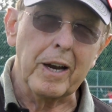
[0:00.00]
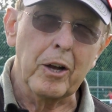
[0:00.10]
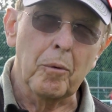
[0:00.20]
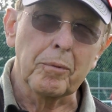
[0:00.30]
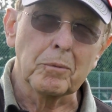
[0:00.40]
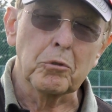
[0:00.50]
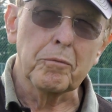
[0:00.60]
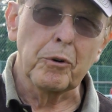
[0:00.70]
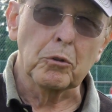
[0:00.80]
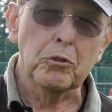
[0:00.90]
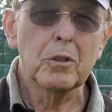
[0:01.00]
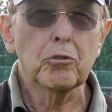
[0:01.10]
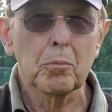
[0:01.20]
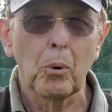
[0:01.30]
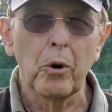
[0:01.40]
of help from some folks that
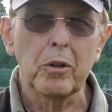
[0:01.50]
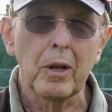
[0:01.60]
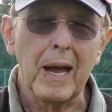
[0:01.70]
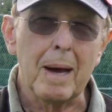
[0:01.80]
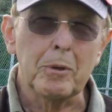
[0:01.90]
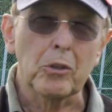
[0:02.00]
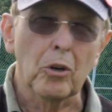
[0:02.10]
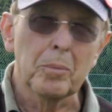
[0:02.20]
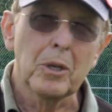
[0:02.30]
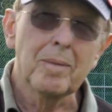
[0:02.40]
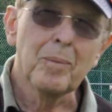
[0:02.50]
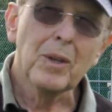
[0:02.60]
supported the Abbey turbine.